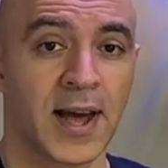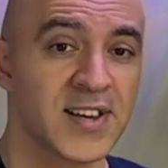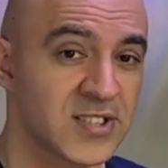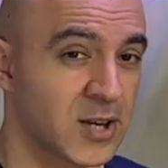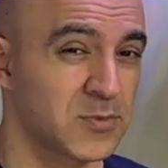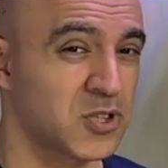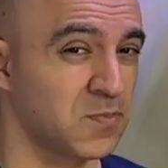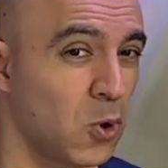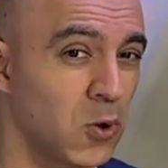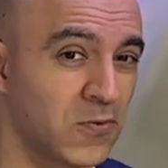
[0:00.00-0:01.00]
has some
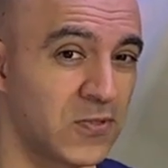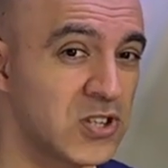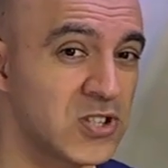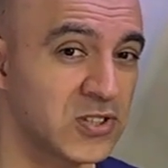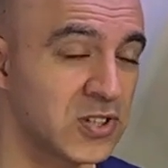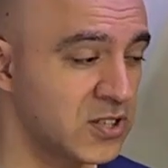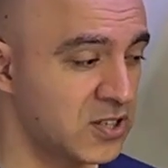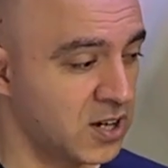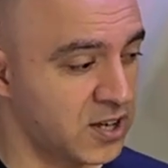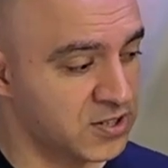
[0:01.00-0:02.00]
small fish in it.
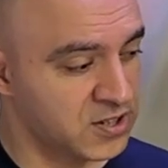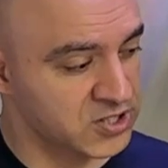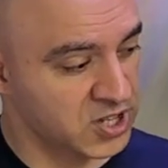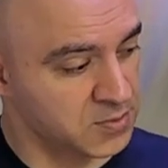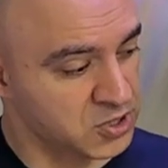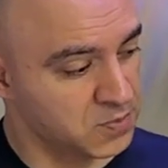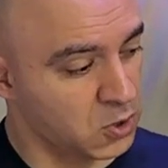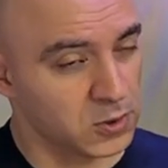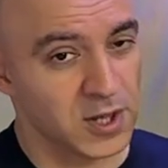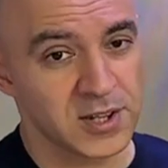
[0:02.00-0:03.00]
There are some
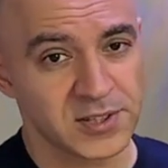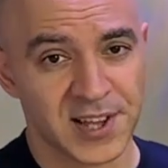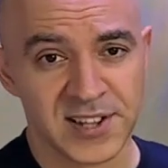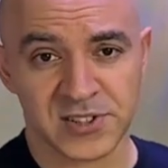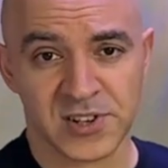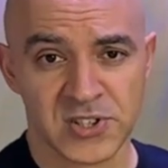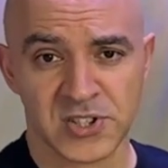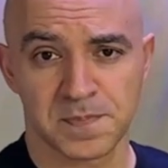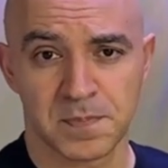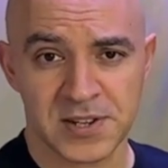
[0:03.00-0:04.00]
small
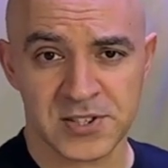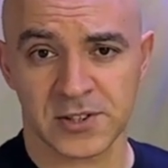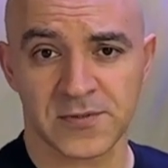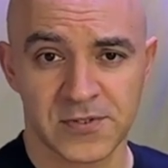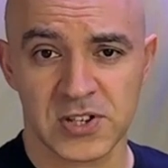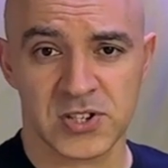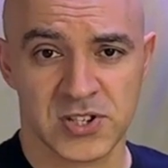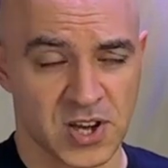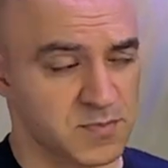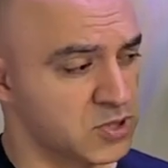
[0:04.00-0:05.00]
tetras, pencil
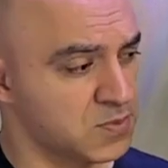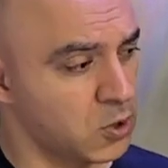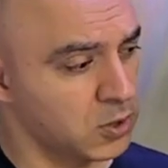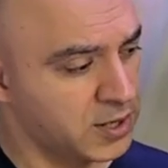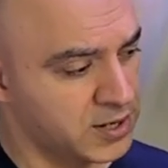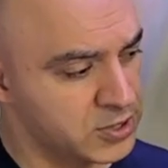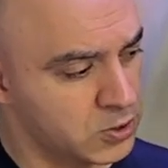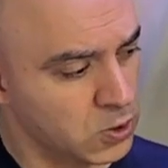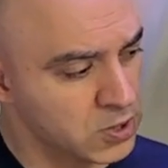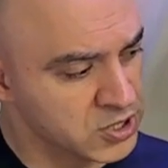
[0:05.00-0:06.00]
fish, some small
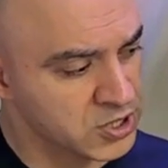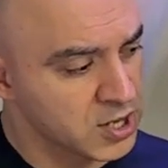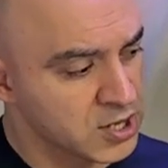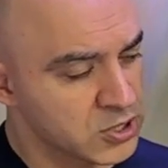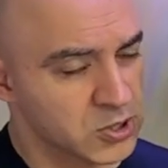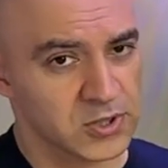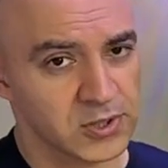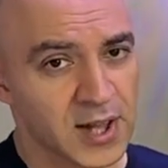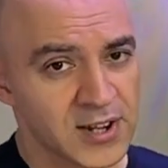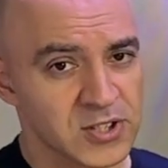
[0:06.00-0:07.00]
corridors. So the
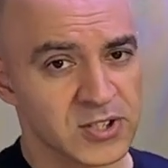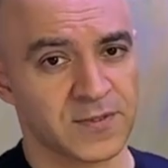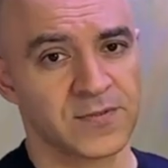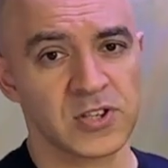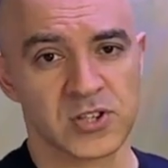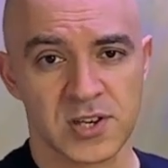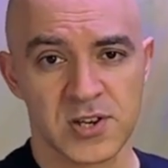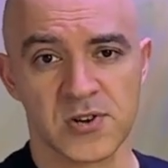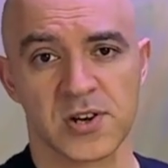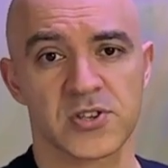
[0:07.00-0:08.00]
largest fish
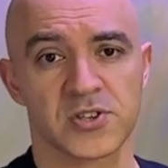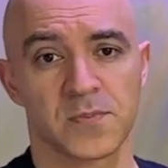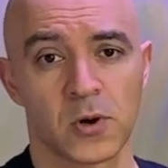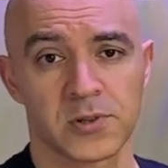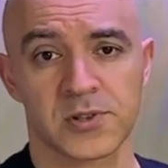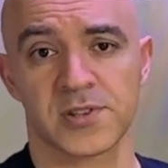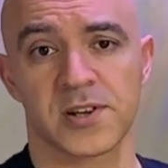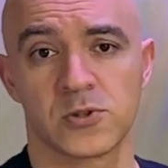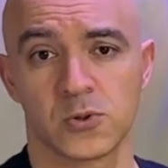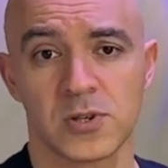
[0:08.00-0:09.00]
here is smaller
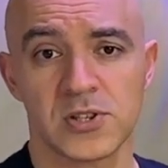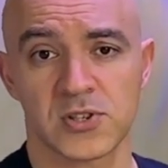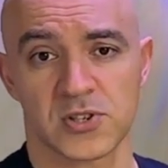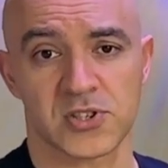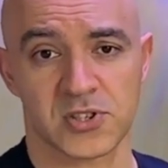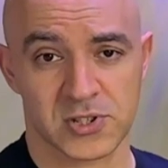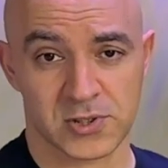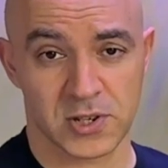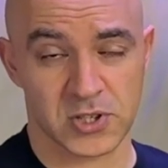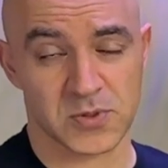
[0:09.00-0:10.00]
than 2 inches.
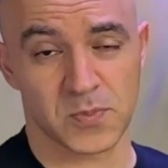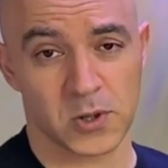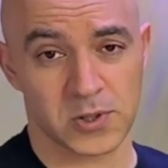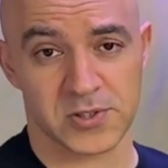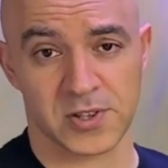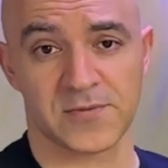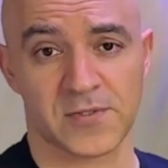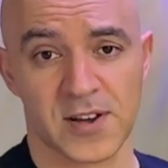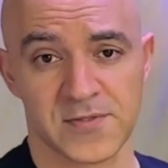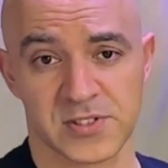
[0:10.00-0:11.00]
It's smaller than
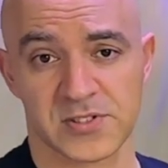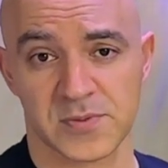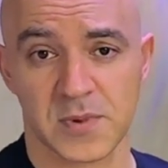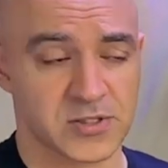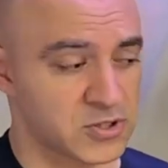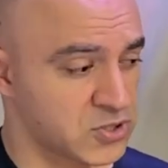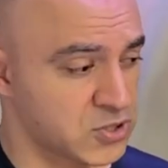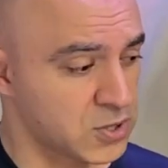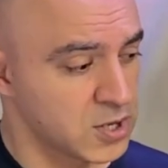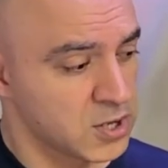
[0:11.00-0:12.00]
5 centimeters.
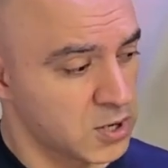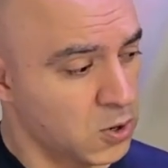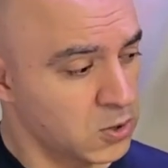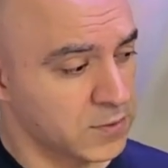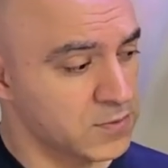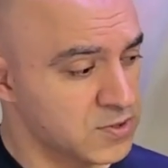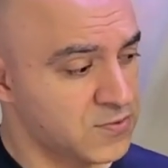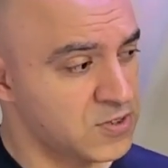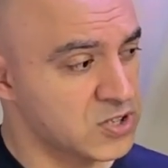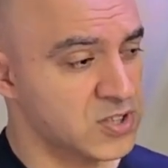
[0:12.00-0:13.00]
So all of these
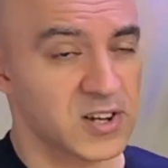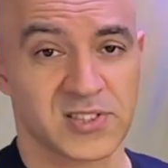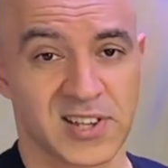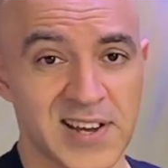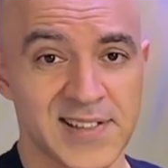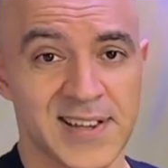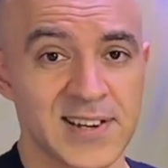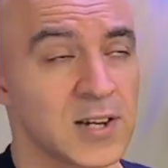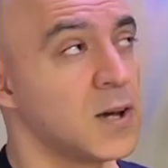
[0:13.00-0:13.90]
fish, they're tiny.